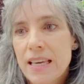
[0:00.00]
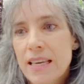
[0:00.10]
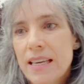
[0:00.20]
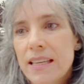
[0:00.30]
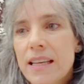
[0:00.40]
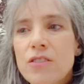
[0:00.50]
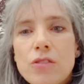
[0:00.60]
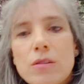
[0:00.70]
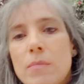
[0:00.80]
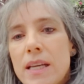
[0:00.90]
And I
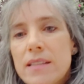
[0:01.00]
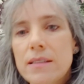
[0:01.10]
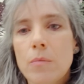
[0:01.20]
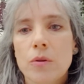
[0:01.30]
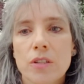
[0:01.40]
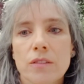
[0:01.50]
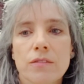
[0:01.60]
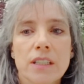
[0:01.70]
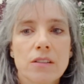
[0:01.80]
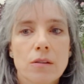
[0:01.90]
should make a separate
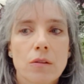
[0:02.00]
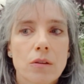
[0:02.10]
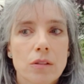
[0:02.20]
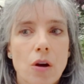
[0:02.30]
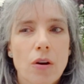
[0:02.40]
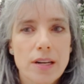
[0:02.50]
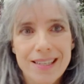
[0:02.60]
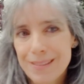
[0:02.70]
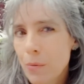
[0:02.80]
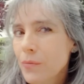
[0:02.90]
video on our
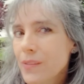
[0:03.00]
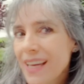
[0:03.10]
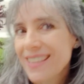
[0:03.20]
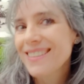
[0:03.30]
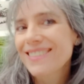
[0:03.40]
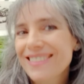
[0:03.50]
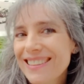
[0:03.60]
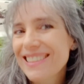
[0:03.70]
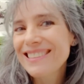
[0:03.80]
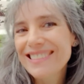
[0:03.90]

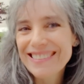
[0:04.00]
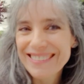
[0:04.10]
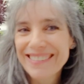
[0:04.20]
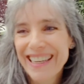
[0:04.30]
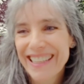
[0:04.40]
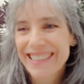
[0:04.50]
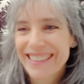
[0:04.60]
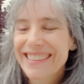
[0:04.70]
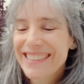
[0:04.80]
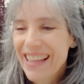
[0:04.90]
spontaneously
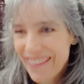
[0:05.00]
generated